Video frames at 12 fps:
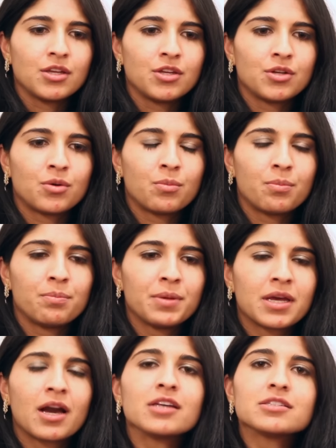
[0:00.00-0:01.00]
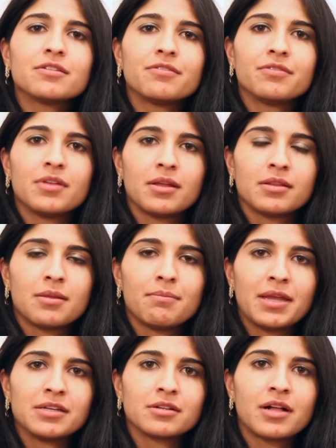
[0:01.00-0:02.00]
you know, because of the
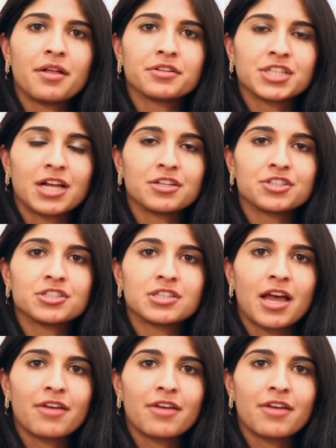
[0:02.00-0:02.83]
mental health challenges